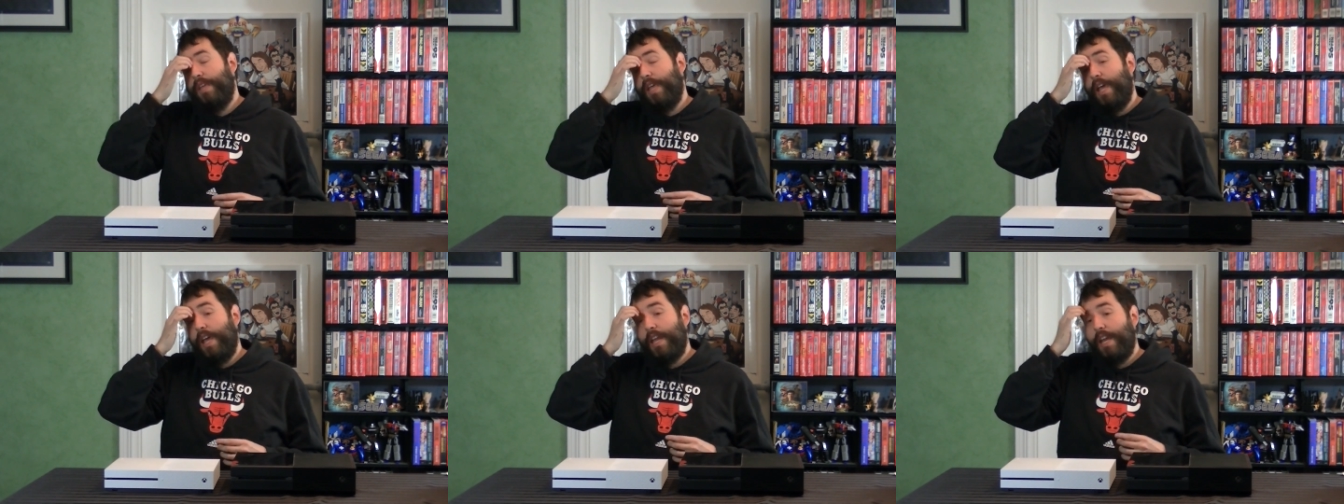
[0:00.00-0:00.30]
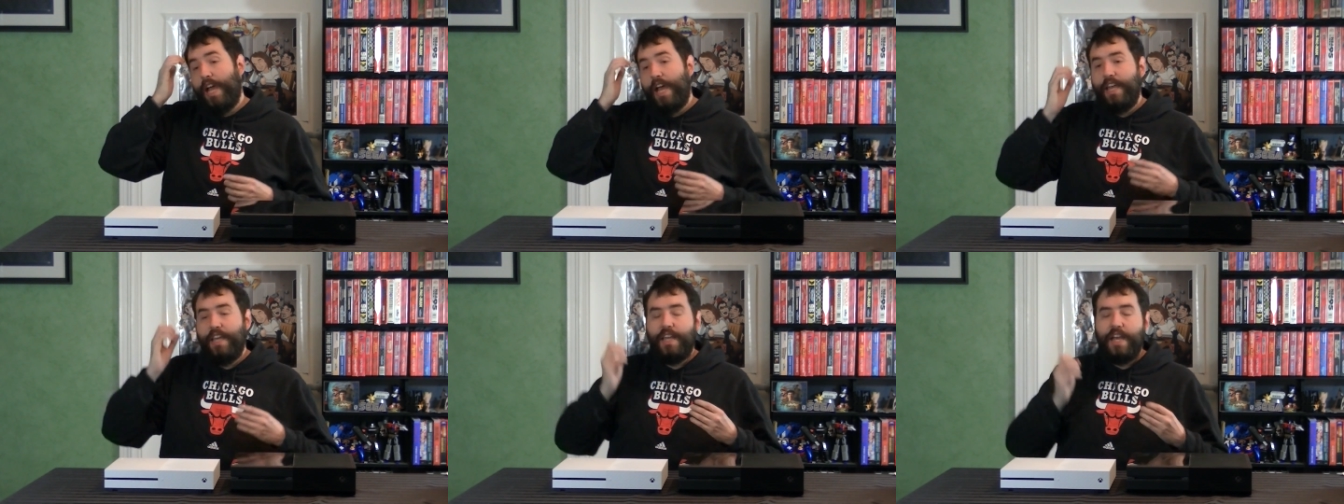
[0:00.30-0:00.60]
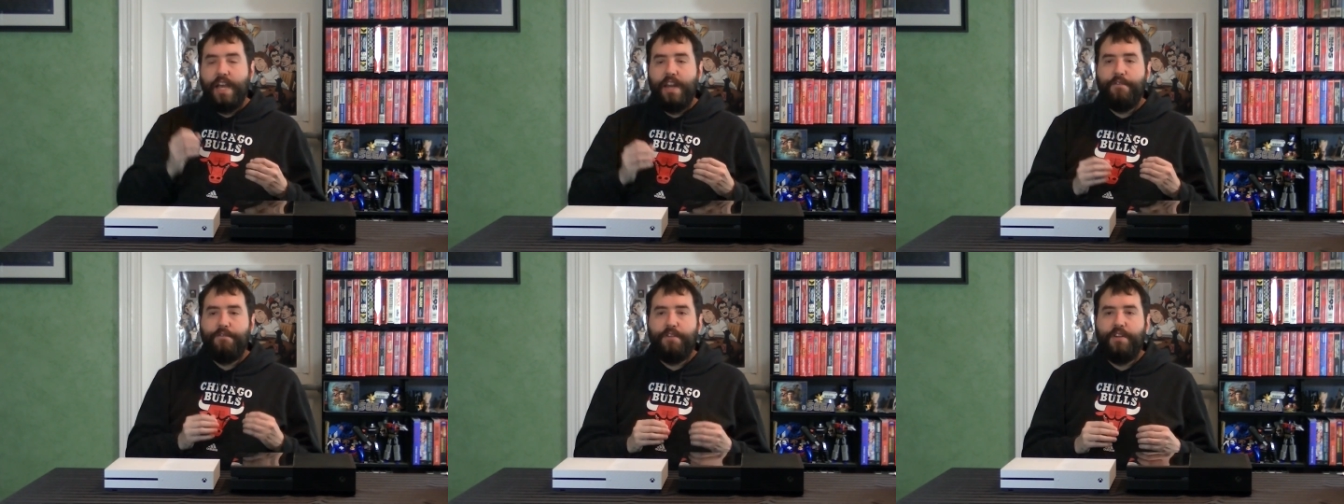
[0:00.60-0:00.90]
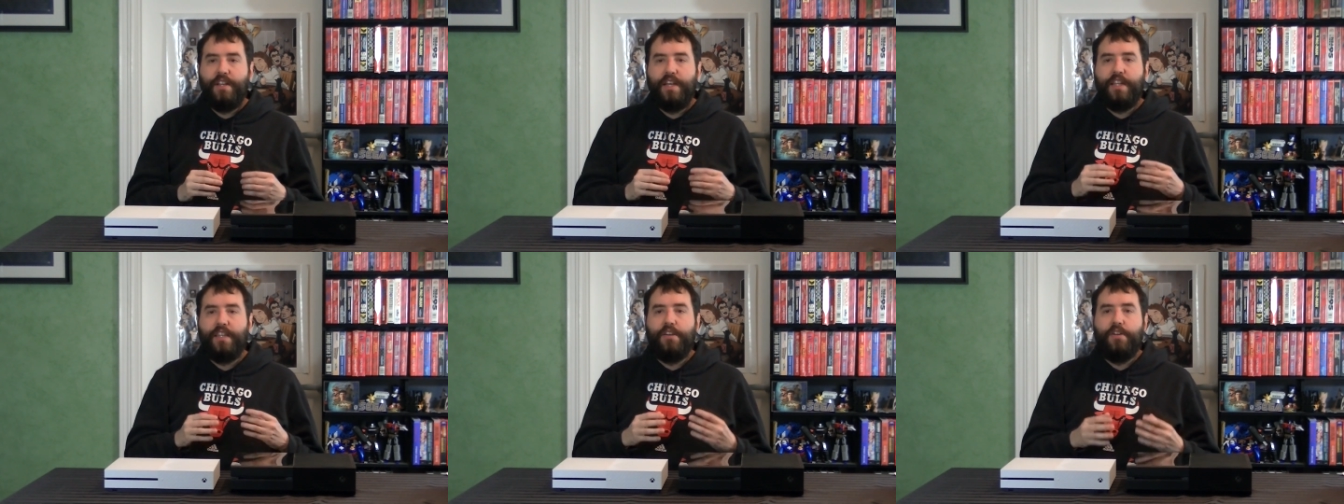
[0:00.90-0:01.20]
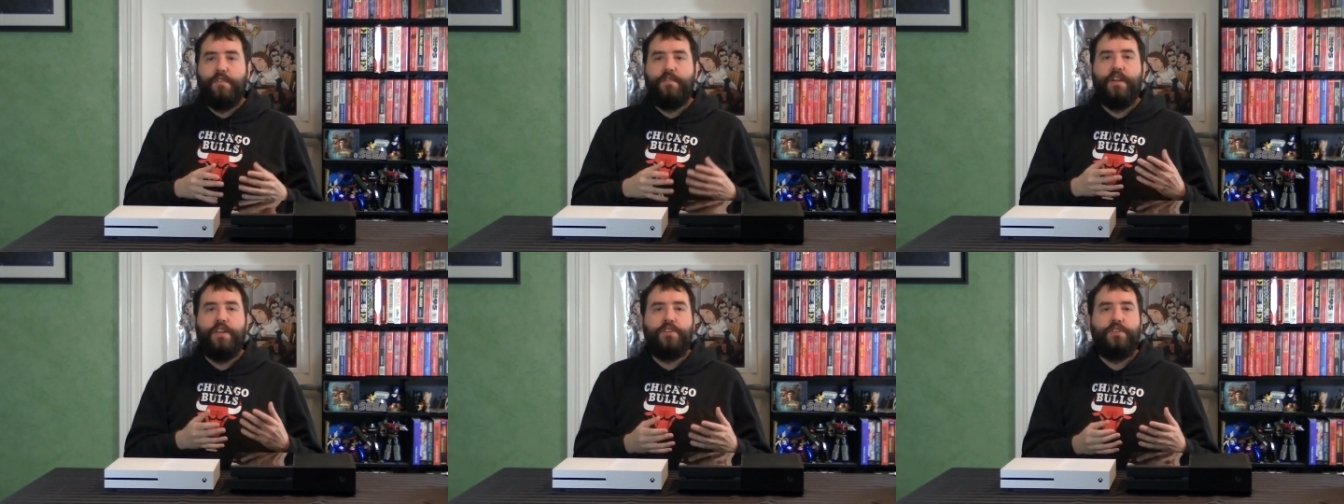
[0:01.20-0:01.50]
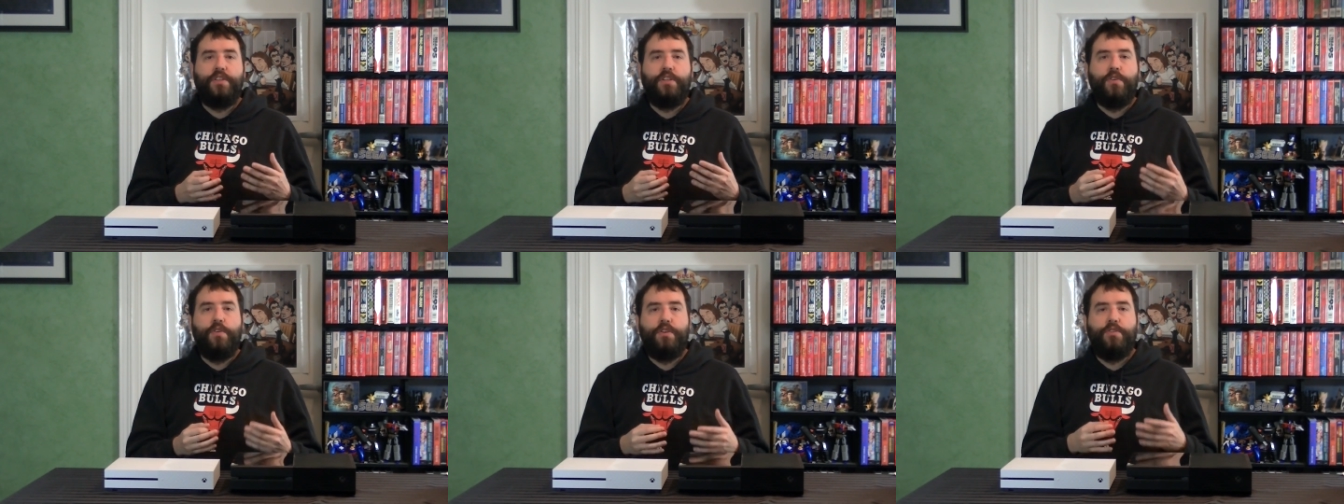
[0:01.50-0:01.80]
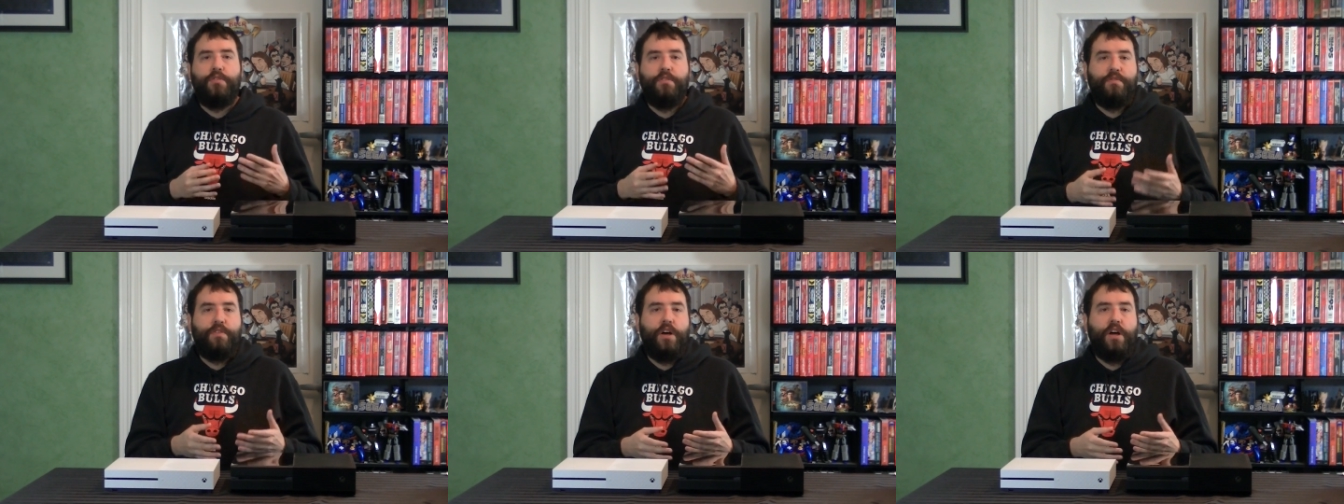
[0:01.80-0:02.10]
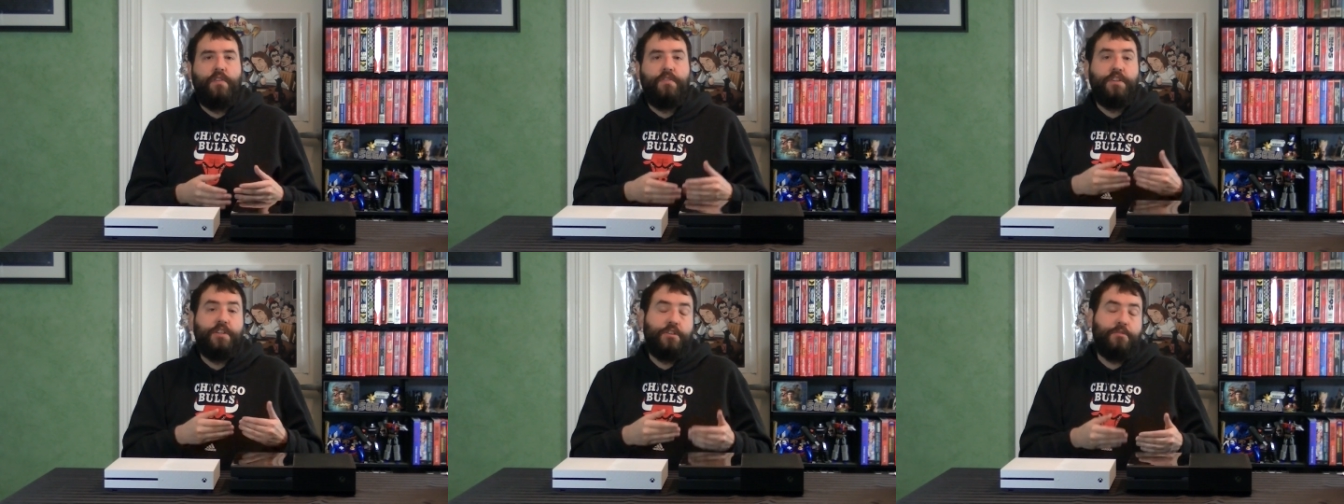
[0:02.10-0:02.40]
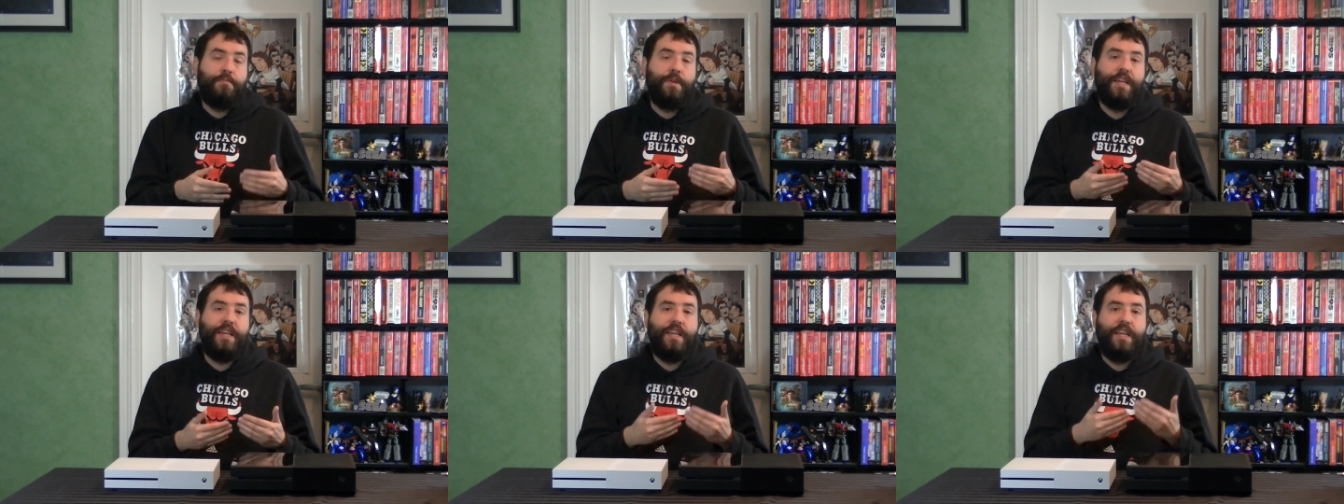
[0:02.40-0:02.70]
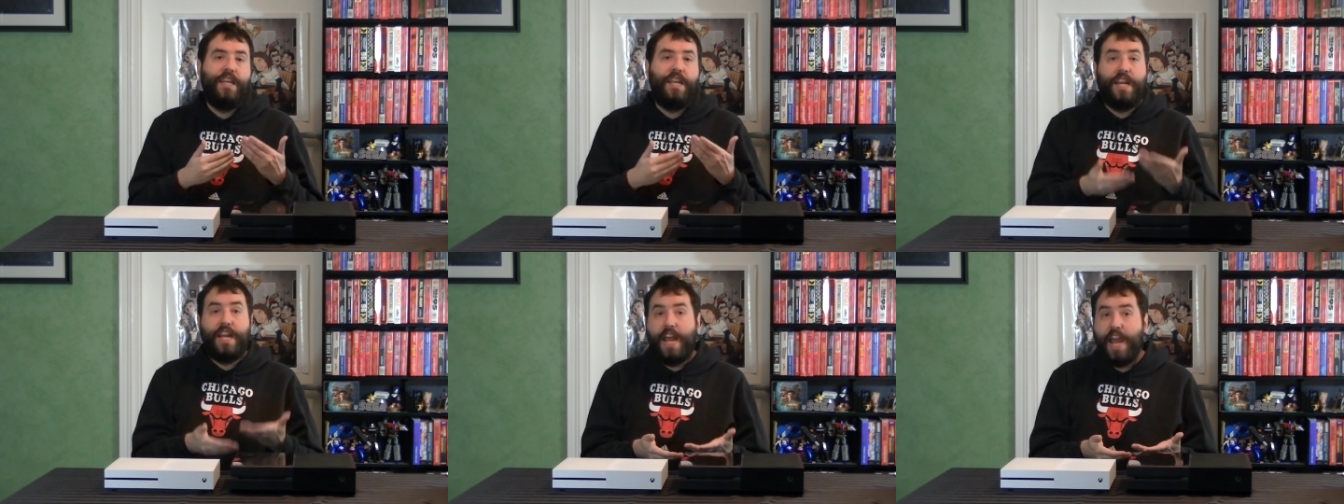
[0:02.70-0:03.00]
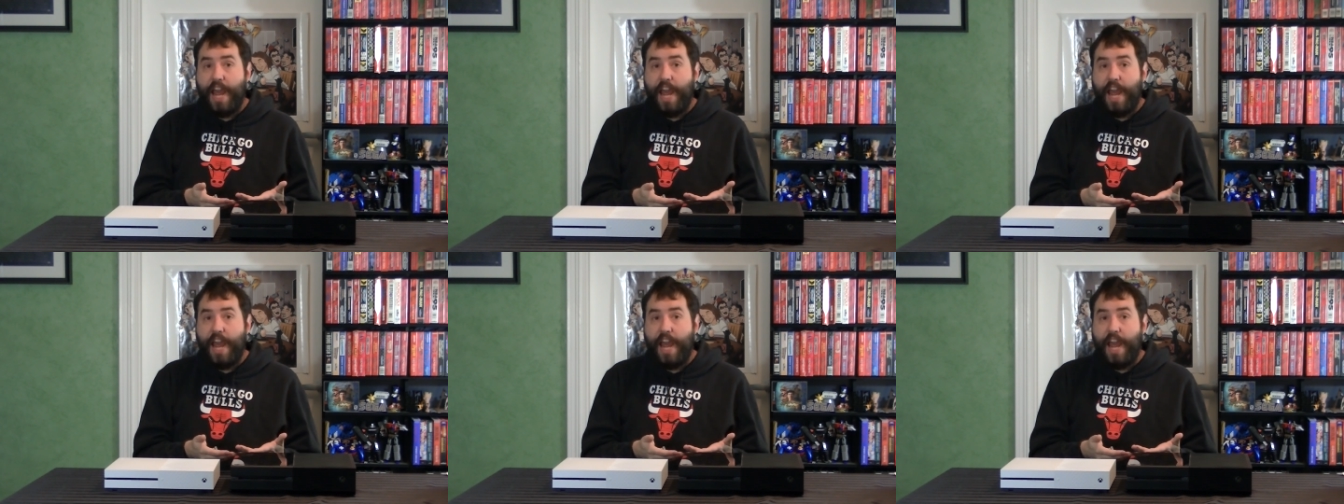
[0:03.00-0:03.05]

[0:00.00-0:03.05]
And I kind of feel like they're eventually going to evolve in just making it an